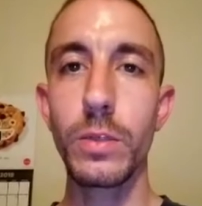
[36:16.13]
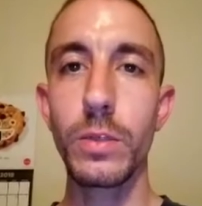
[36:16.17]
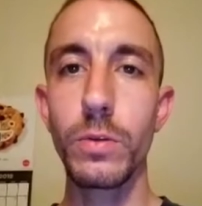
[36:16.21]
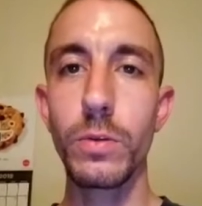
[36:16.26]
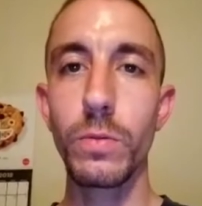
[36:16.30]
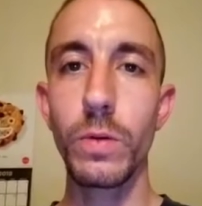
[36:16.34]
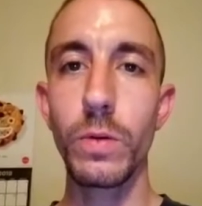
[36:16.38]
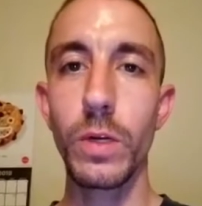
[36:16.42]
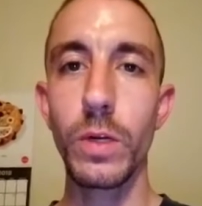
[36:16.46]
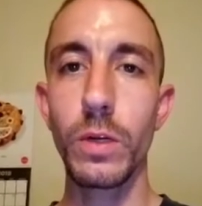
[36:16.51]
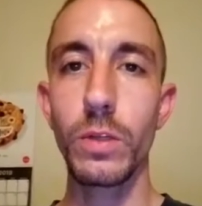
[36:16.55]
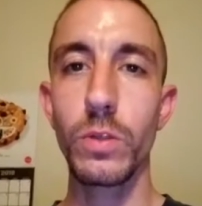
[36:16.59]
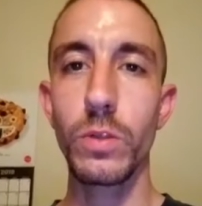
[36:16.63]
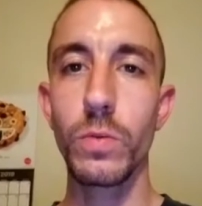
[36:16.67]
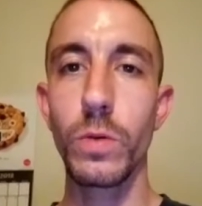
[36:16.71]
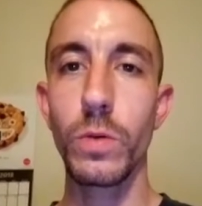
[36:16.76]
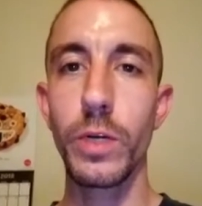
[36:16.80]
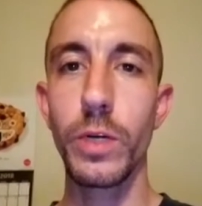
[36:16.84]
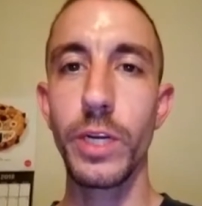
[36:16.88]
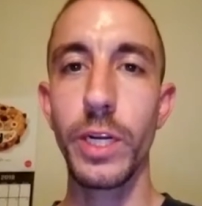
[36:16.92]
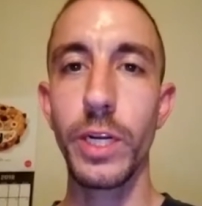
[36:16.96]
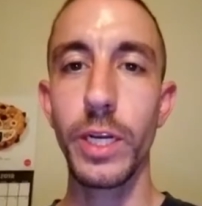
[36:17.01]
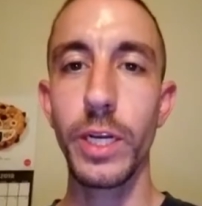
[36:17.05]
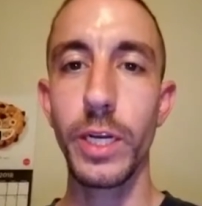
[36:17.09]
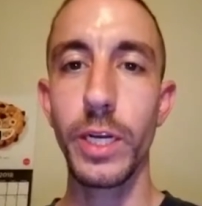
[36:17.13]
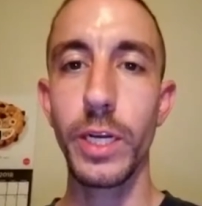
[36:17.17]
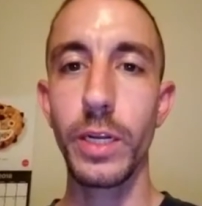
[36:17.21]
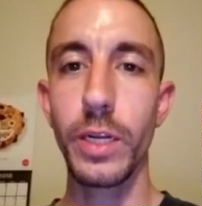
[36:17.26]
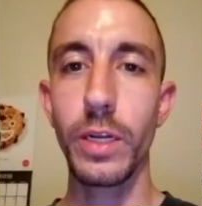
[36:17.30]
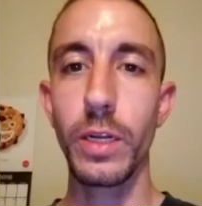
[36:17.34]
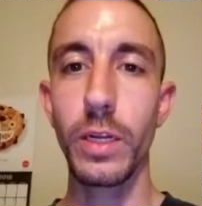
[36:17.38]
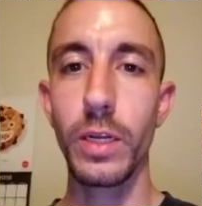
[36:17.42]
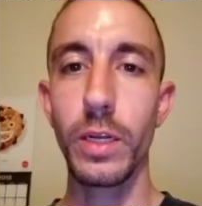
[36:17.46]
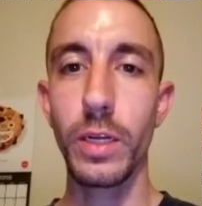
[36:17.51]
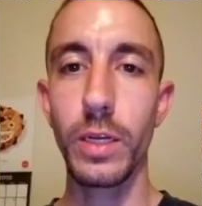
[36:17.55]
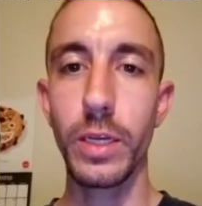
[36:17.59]
When I was working at
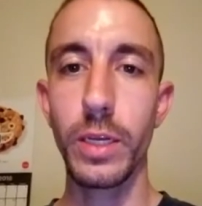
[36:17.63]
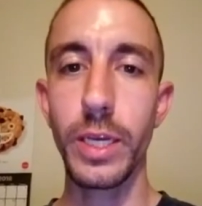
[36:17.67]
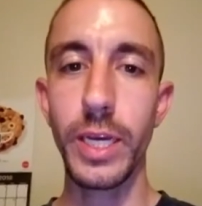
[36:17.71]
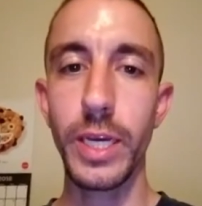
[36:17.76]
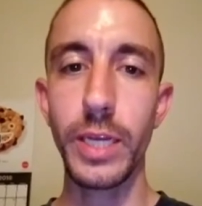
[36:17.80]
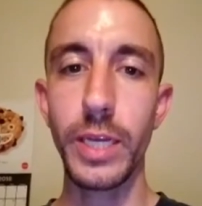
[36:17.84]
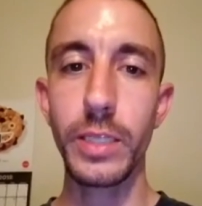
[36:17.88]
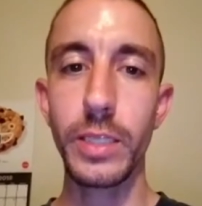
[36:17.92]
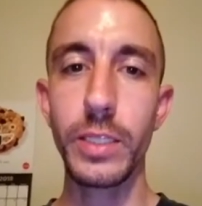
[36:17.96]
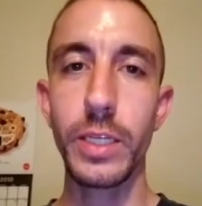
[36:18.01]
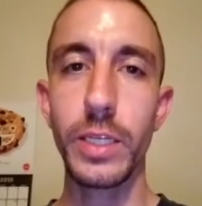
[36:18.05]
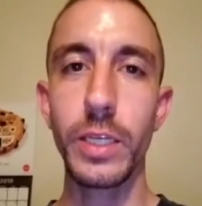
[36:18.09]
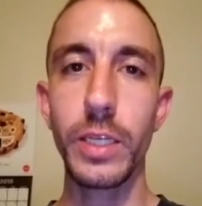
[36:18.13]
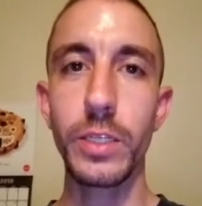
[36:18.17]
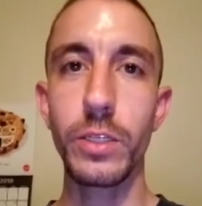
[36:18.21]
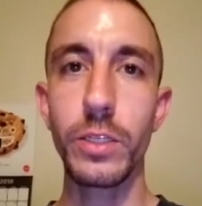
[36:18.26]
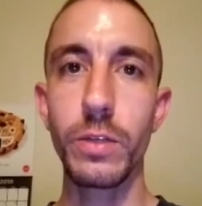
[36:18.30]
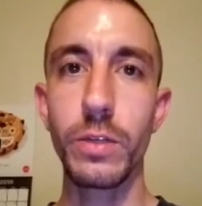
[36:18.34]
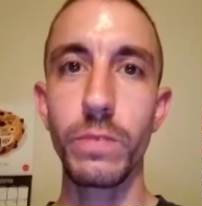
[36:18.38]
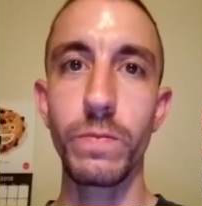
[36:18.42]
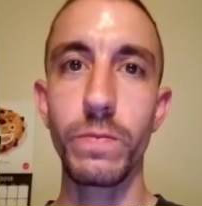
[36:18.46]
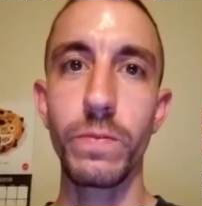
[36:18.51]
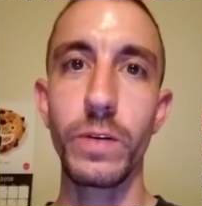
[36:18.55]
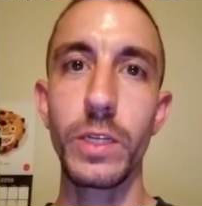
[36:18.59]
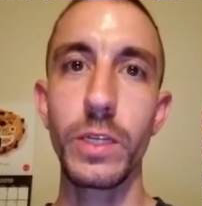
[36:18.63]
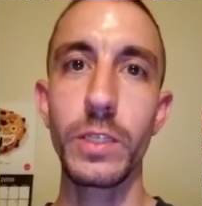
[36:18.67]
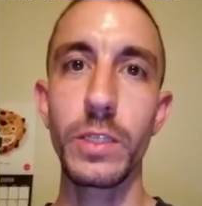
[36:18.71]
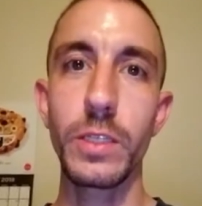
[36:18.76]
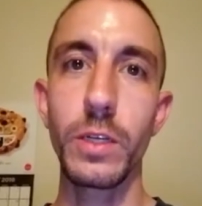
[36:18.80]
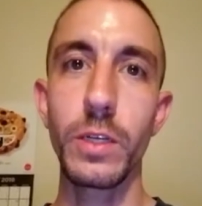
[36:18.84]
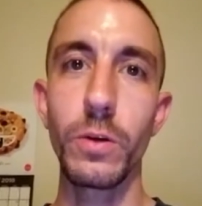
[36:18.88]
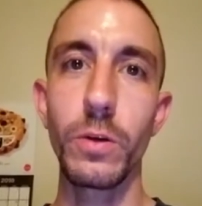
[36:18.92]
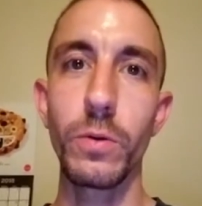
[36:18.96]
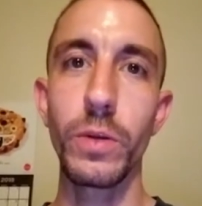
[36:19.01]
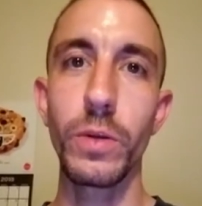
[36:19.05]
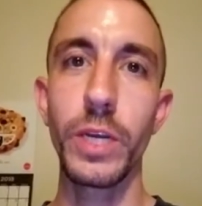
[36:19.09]
a gas station in
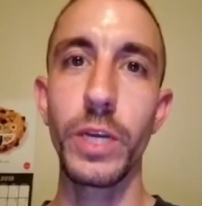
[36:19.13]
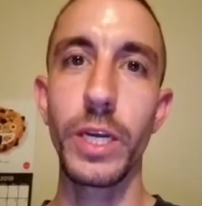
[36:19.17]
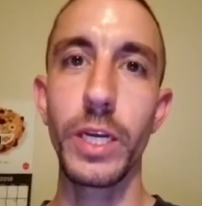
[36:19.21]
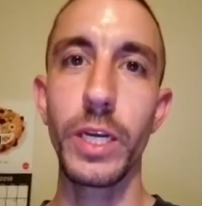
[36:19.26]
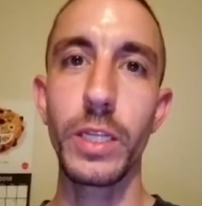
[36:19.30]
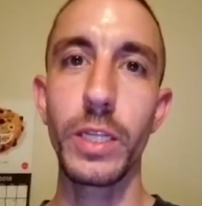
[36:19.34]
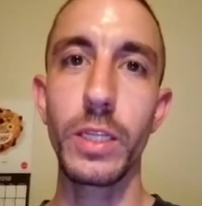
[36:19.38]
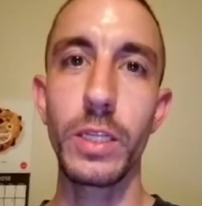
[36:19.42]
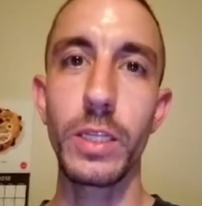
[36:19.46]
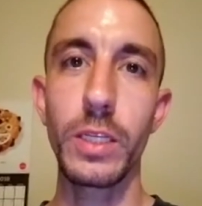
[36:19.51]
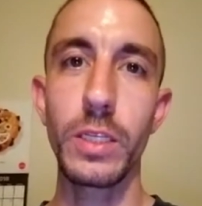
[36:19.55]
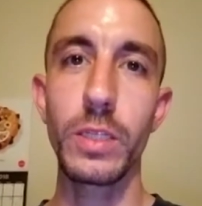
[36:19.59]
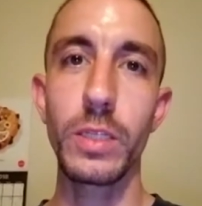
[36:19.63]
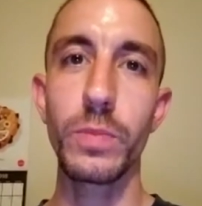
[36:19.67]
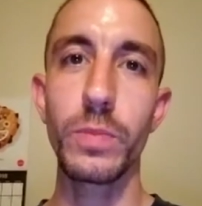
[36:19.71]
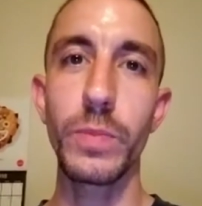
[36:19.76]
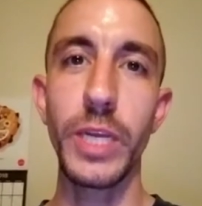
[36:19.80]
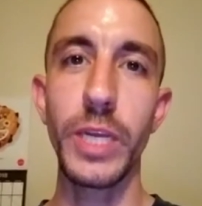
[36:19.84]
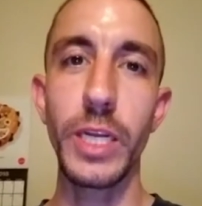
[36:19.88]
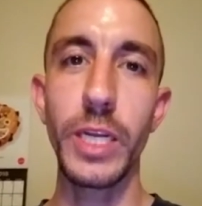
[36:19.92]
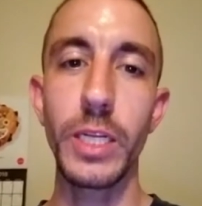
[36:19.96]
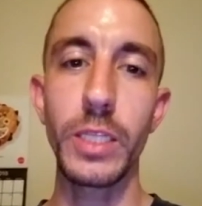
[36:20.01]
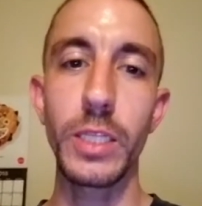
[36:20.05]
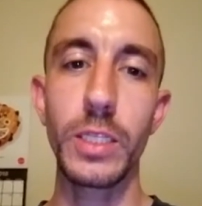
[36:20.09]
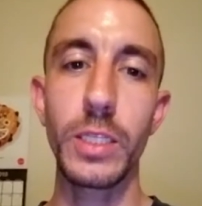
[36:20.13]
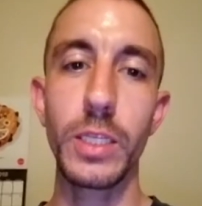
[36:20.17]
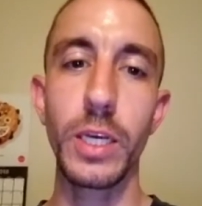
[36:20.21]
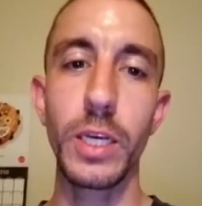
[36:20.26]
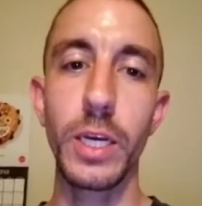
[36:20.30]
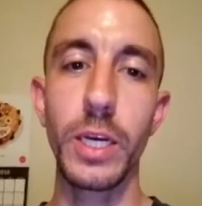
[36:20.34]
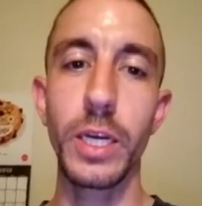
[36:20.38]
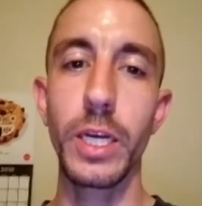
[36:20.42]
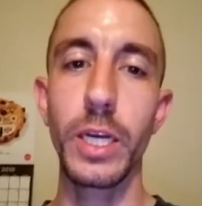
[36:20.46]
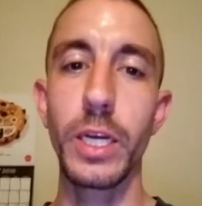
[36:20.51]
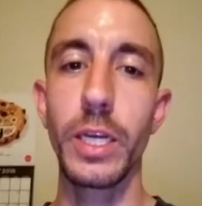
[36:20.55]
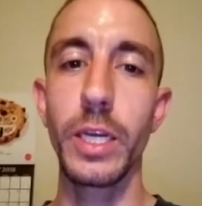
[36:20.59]
Fresno, we had this maintenance
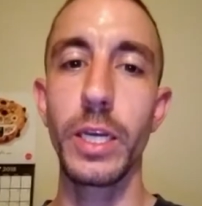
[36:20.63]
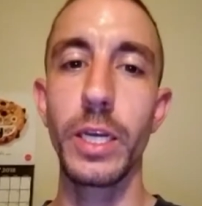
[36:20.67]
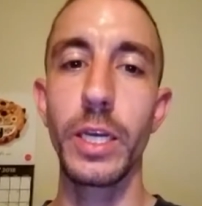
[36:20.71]
guy,